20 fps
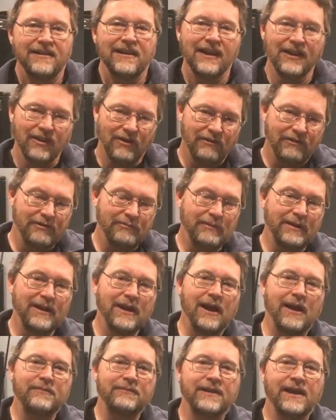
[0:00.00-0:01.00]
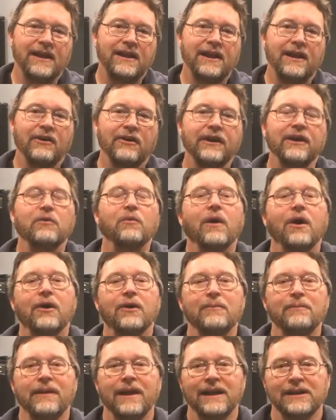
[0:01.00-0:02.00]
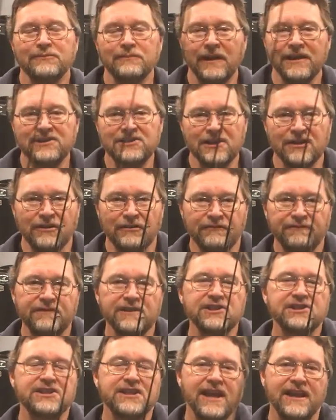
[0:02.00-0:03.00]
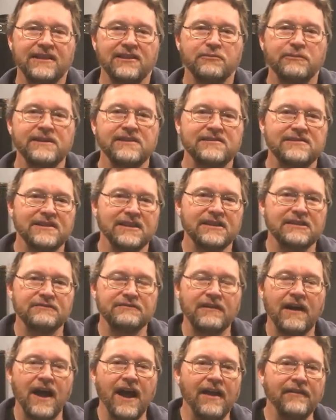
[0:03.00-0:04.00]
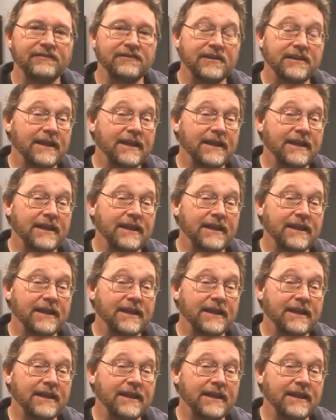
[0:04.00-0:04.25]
Hello everybody, I'm Den Haring and welcome back to my channel, FishDen365.